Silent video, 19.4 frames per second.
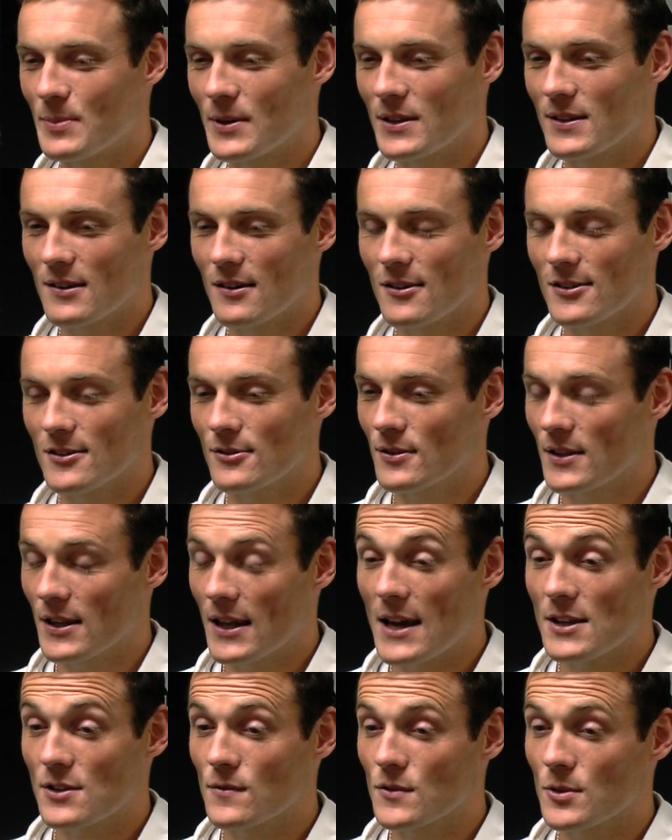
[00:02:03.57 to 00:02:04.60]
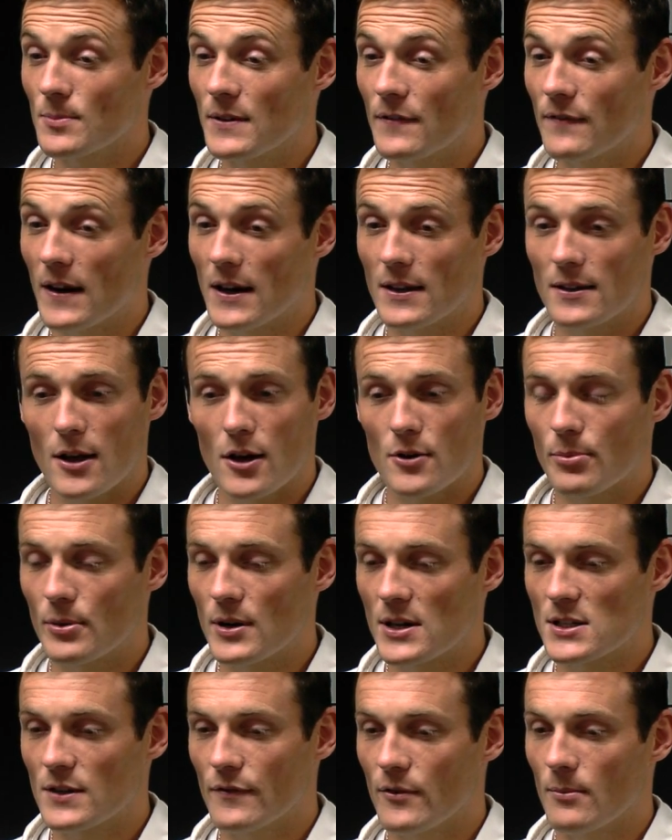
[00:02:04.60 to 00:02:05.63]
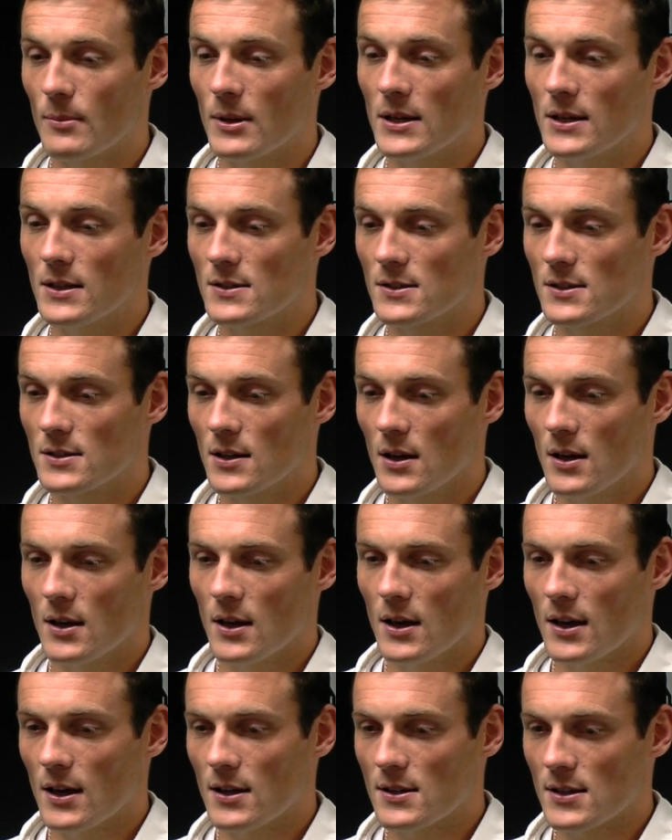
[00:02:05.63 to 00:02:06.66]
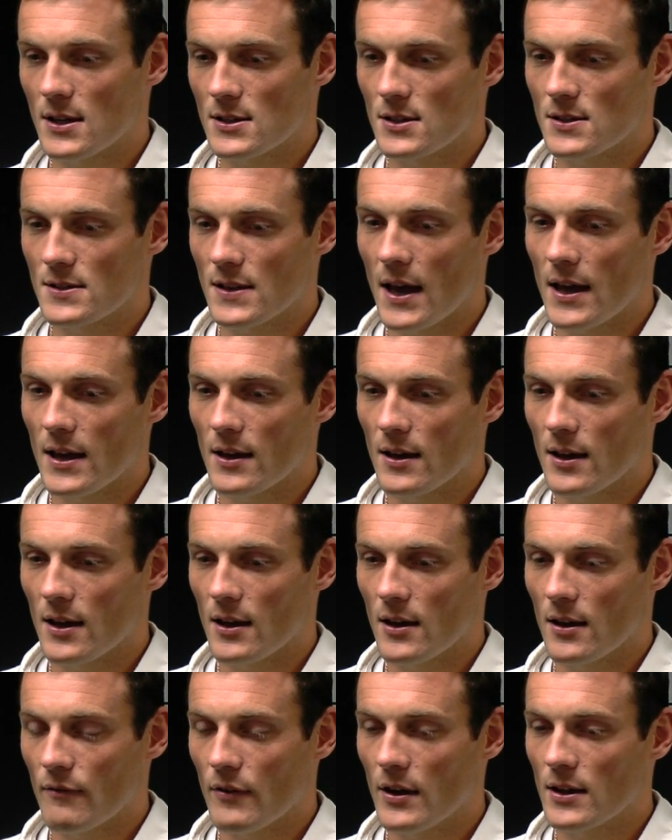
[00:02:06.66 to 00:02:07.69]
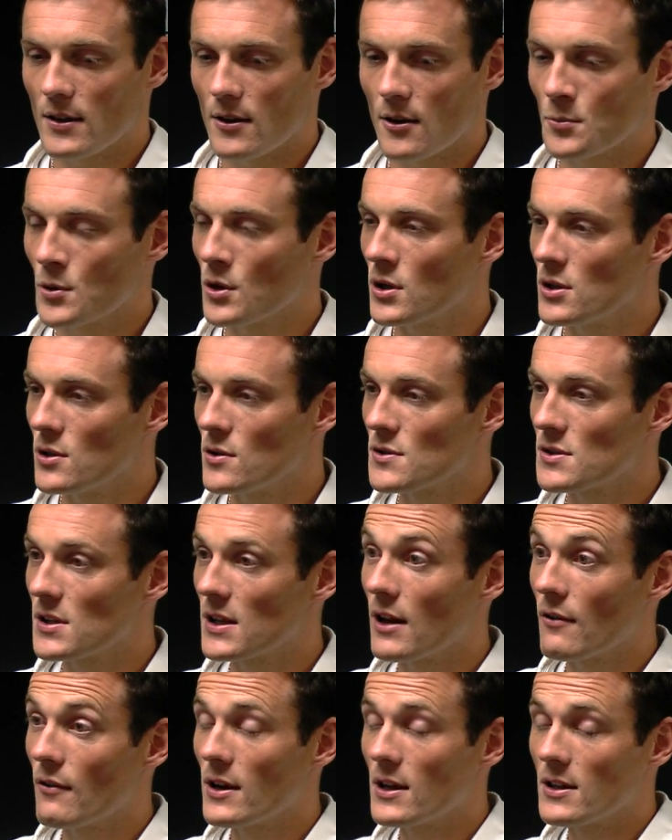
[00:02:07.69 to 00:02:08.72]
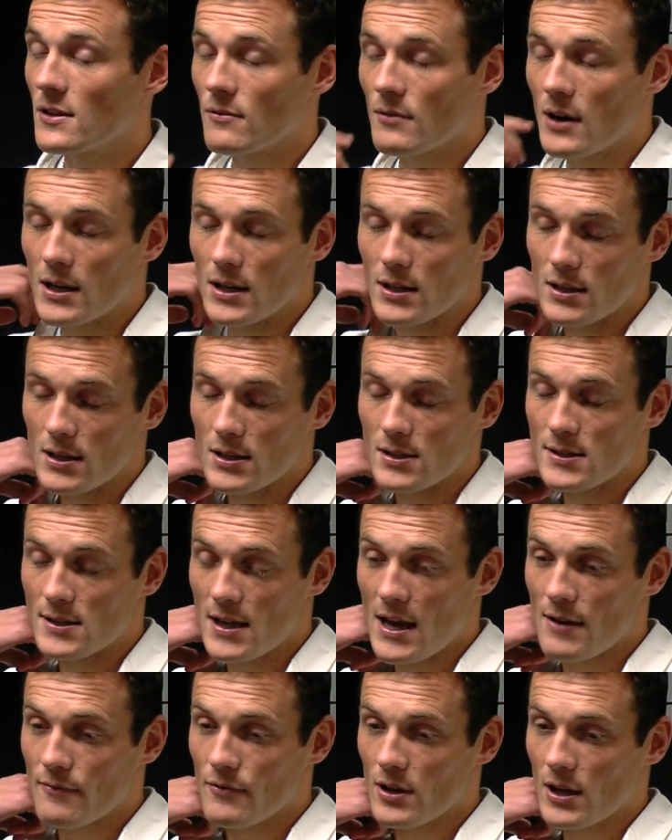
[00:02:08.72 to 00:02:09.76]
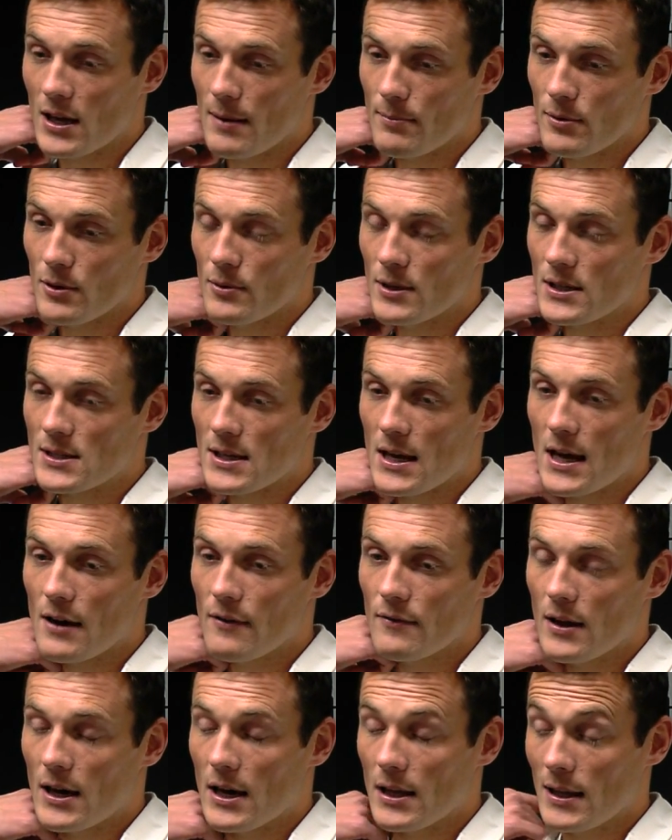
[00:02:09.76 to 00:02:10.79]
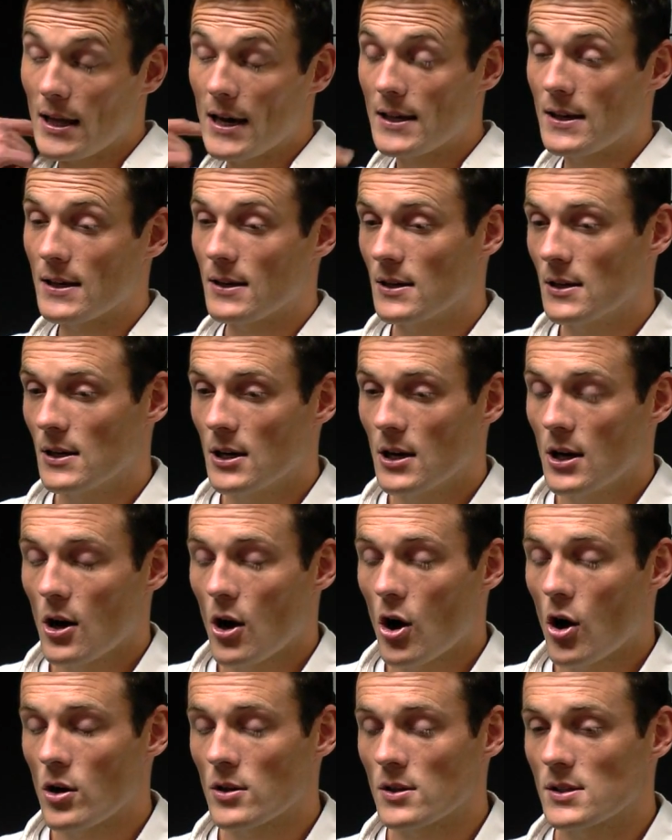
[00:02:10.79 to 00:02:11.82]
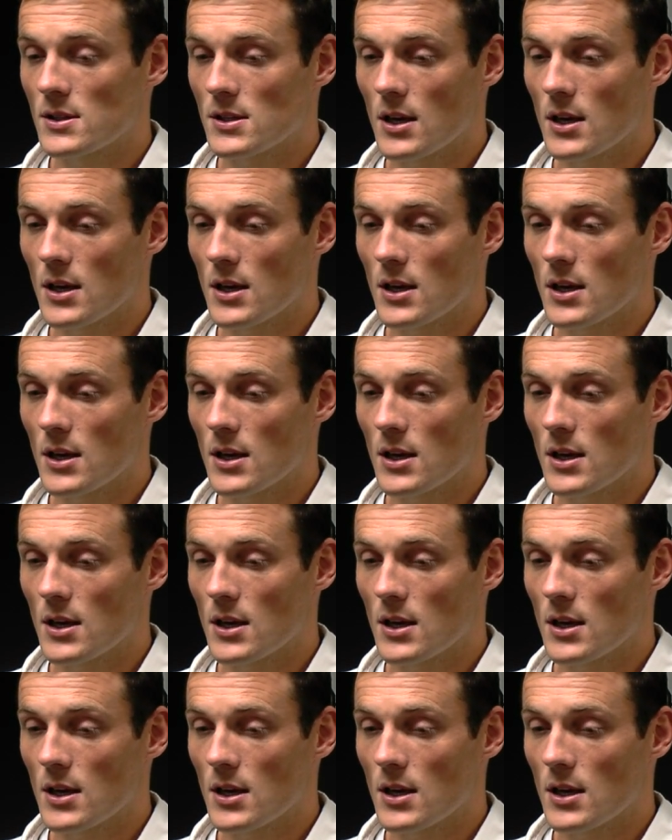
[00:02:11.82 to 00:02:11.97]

But look, the Nationals will be fun, no pressure for me. It's as you say, an event that I'm going to use to get ready to run in Stanford a couple of weeks later on.